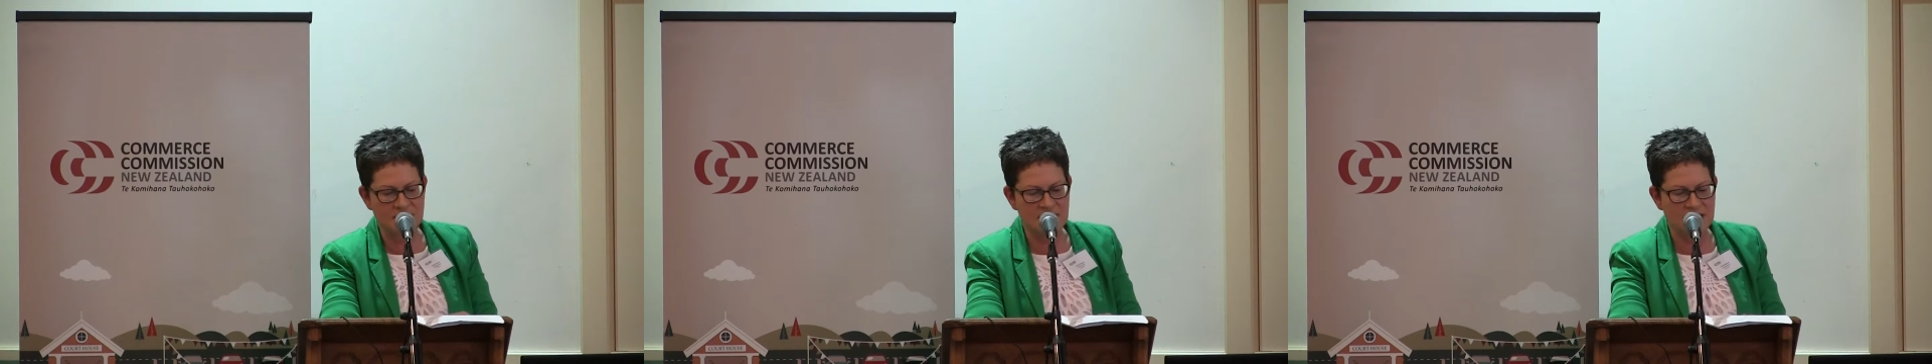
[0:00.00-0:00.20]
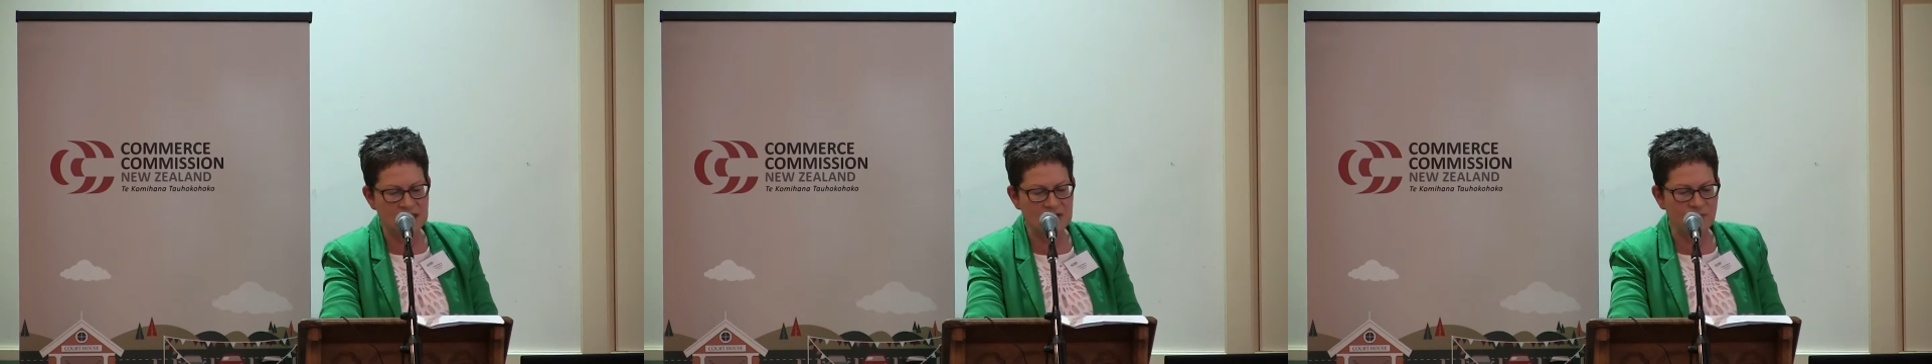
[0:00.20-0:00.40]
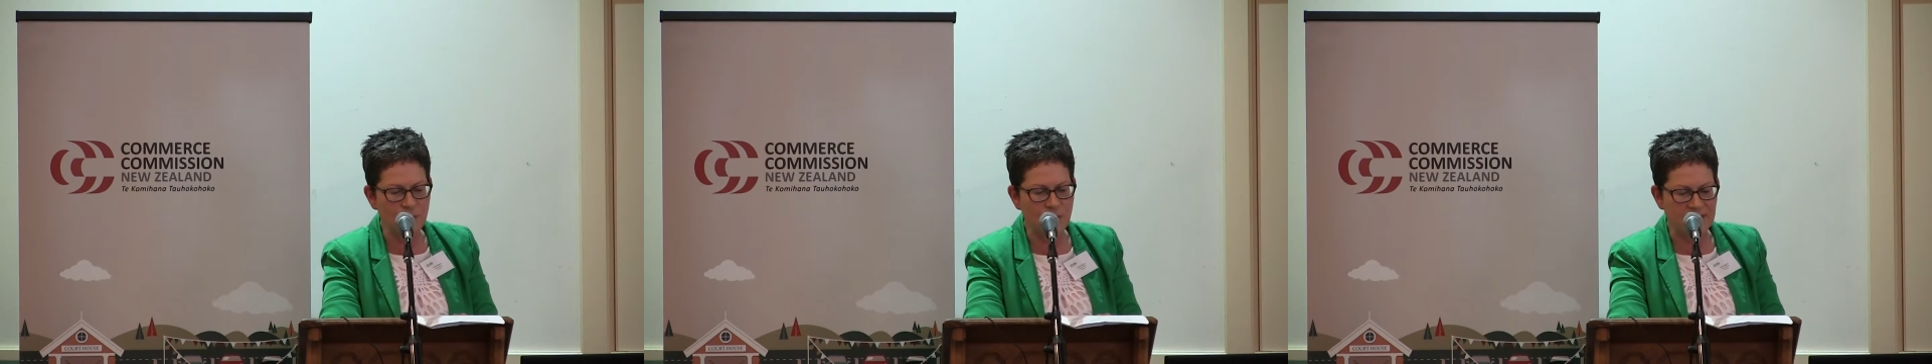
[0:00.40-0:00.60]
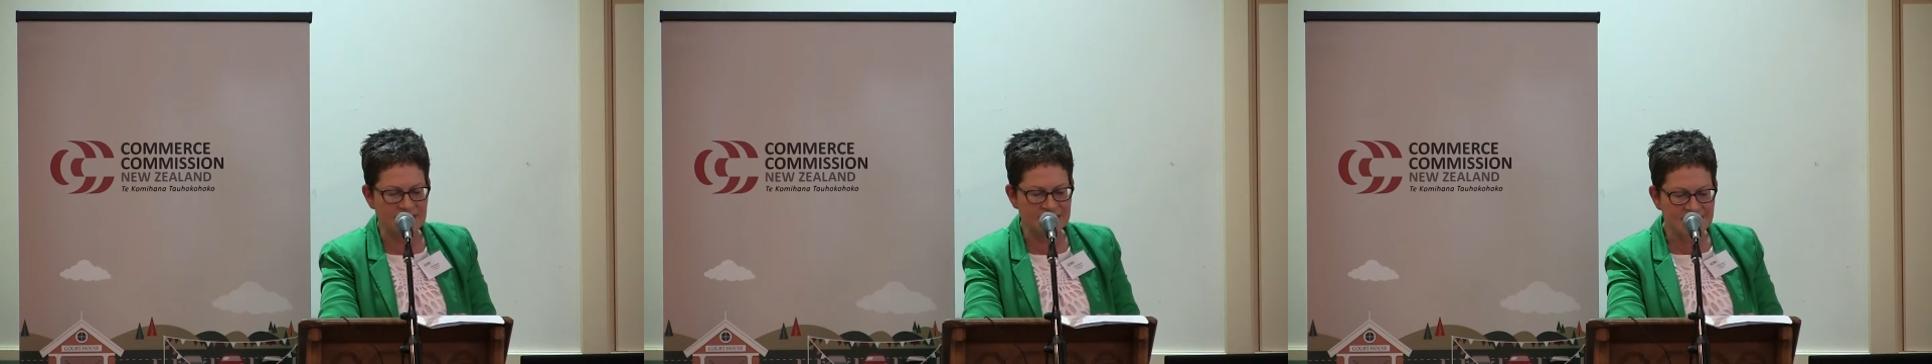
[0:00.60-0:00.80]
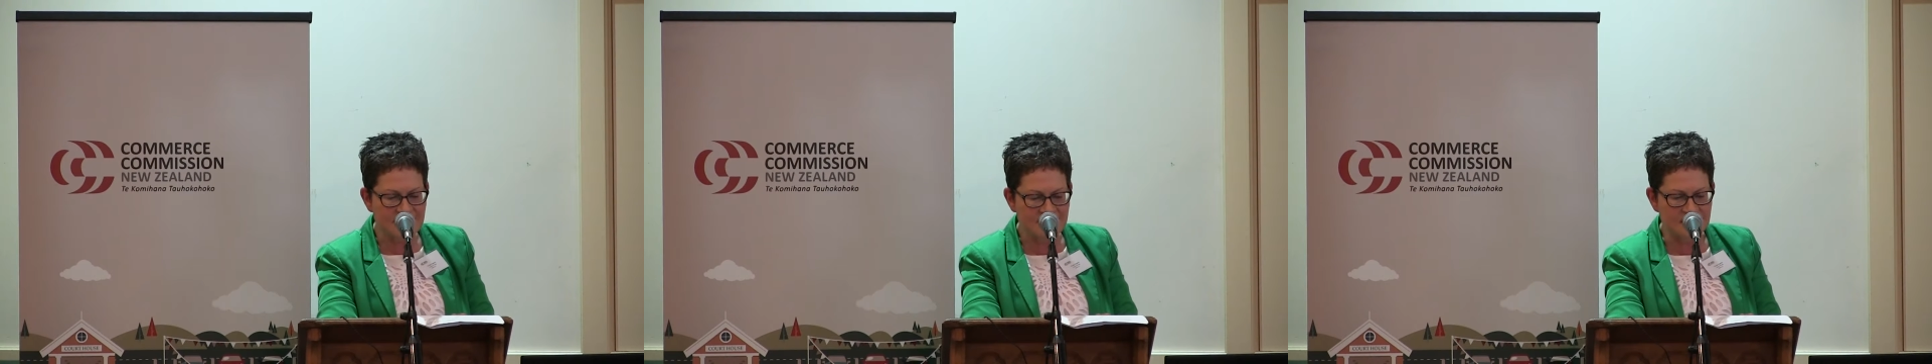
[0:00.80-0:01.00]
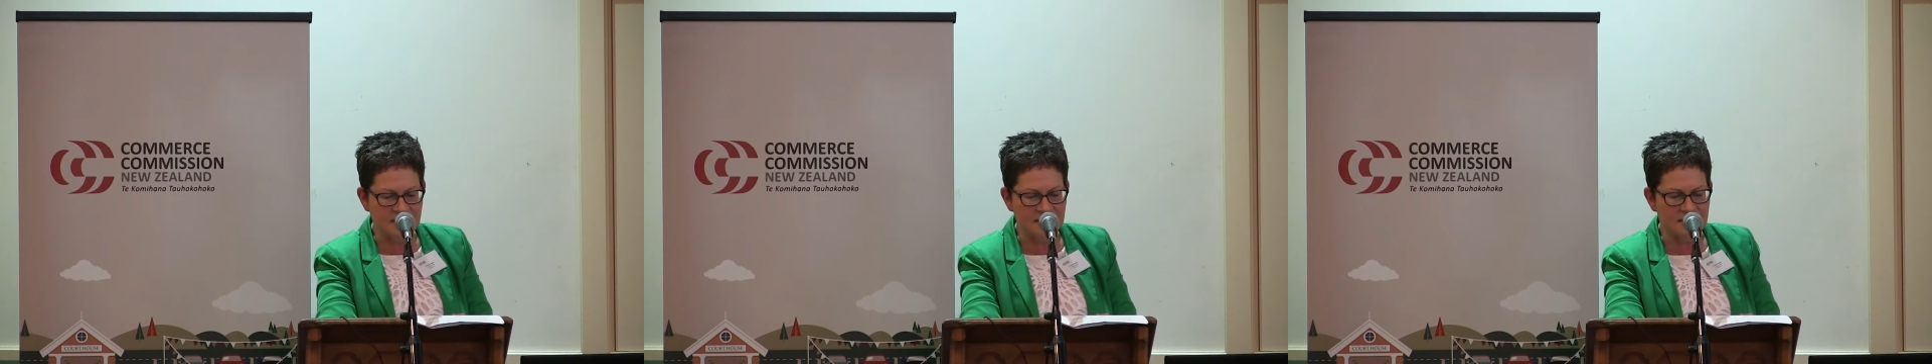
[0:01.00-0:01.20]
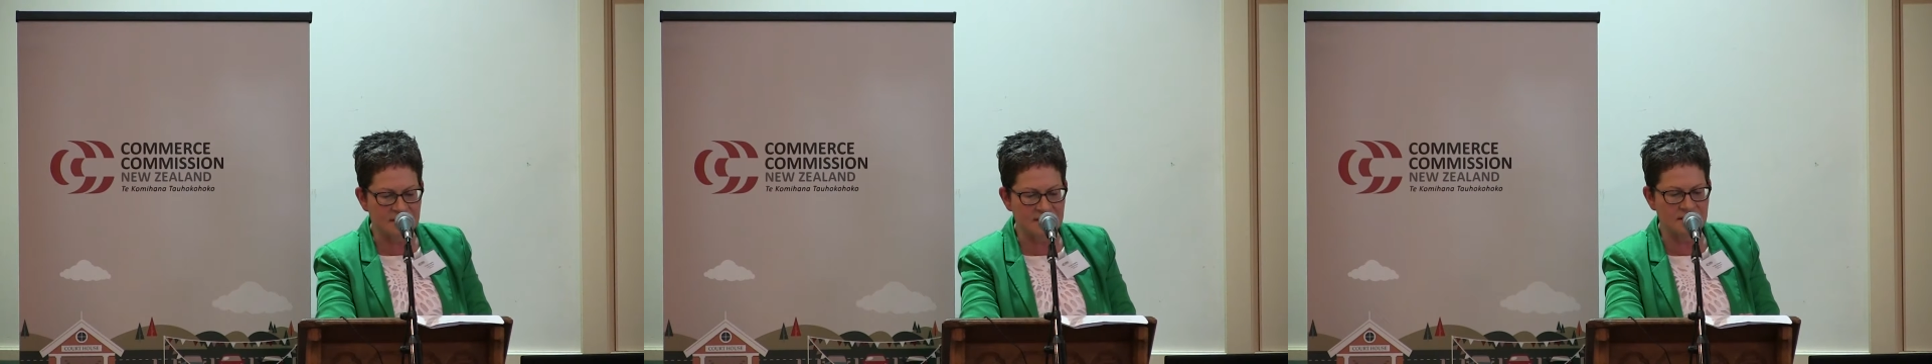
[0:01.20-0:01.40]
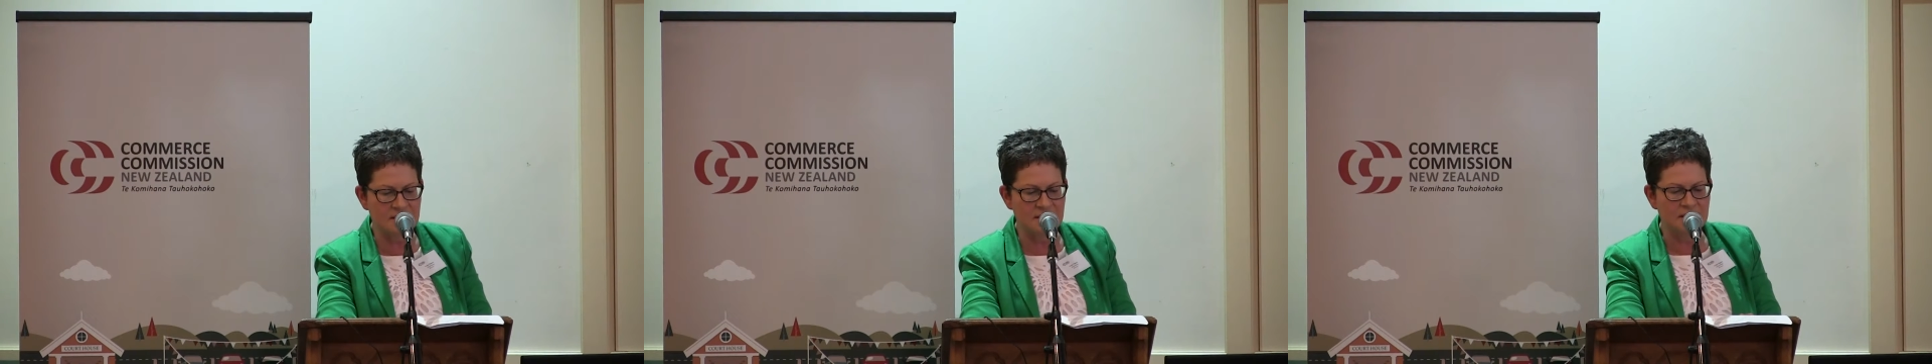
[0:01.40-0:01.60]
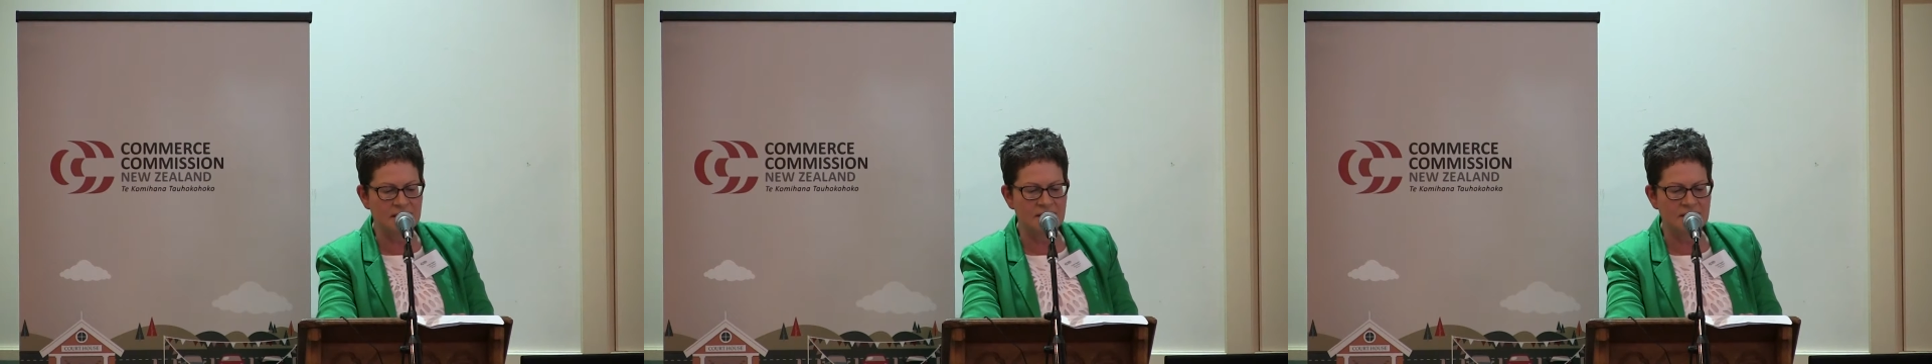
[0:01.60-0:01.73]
test for assistance.